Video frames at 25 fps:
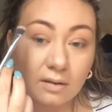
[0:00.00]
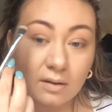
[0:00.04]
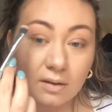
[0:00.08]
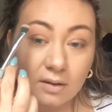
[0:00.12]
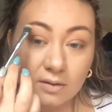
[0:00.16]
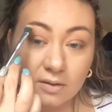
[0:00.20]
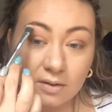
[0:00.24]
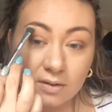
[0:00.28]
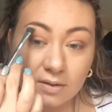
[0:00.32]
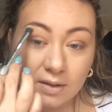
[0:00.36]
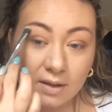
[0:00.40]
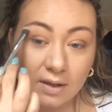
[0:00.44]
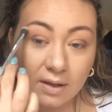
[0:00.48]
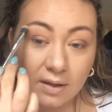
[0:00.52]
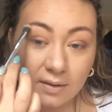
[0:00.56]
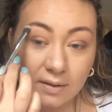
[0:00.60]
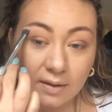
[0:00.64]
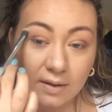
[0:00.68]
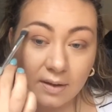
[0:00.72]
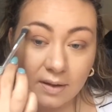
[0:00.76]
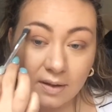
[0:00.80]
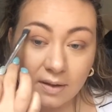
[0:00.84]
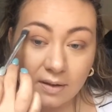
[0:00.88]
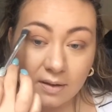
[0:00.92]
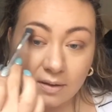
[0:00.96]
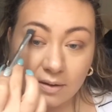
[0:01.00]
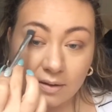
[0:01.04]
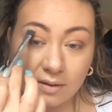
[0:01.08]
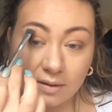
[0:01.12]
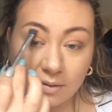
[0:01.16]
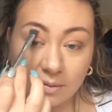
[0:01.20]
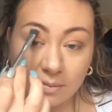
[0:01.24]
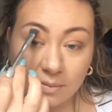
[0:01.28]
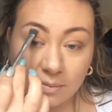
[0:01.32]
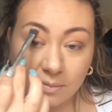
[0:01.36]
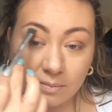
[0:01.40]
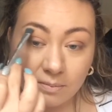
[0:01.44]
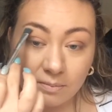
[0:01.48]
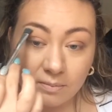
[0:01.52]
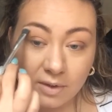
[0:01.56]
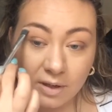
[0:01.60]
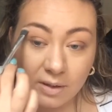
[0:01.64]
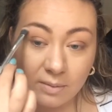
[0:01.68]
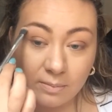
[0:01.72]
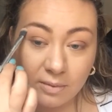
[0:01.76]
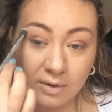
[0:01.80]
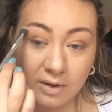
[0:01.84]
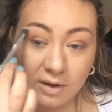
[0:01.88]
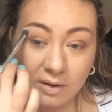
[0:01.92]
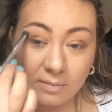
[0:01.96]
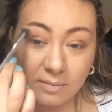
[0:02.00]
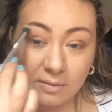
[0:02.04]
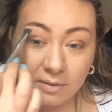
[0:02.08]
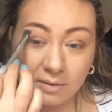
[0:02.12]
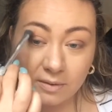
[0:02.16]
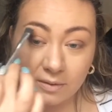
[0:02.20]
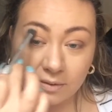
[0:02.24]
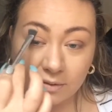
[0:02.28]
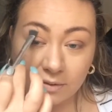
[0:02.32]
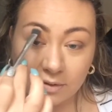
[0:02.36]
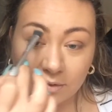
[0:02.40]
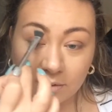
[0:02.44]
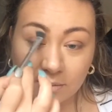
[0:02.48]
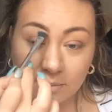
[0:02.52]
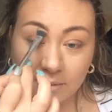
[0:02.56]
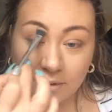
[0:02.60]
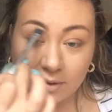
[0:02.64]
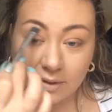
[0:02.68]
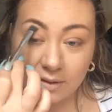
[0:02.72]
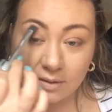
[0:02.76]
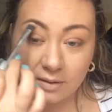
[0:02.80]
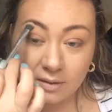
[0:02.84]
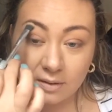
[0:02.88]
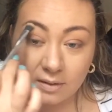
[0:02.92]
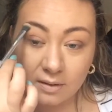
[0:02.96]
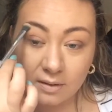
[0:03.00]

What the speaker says: And just highlight my brow bone a little bit.